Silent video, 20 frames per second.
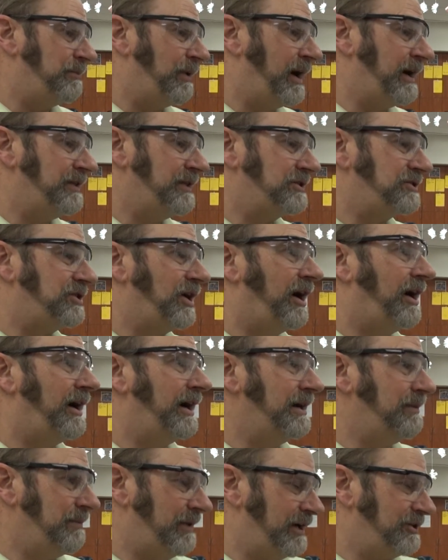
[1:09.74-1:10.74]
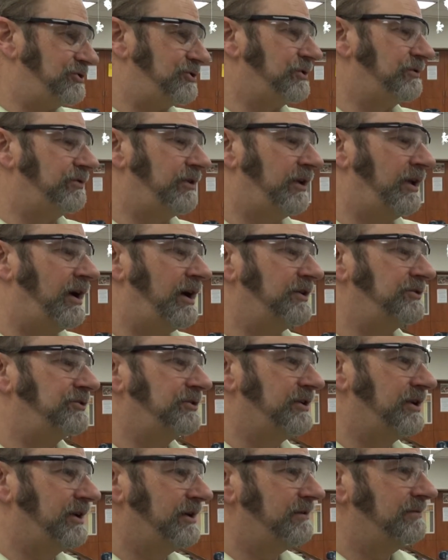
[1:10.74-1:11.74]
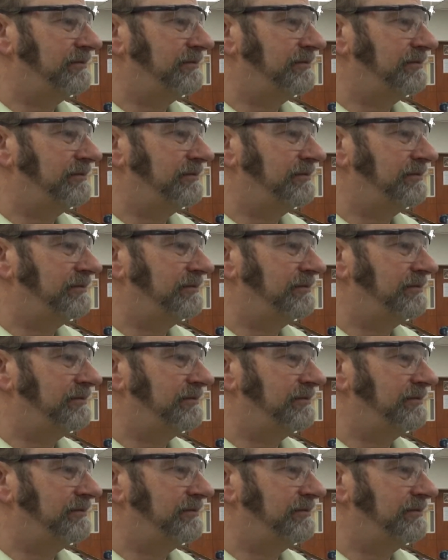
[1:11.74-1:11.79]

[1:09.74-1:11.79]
by the time, that's your velocity.